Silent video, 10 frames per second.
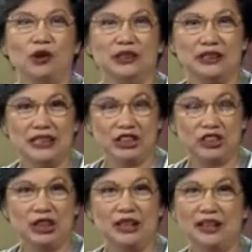on
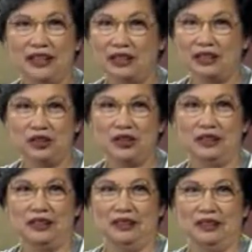teaching and
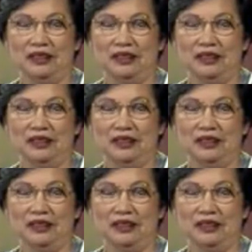learning.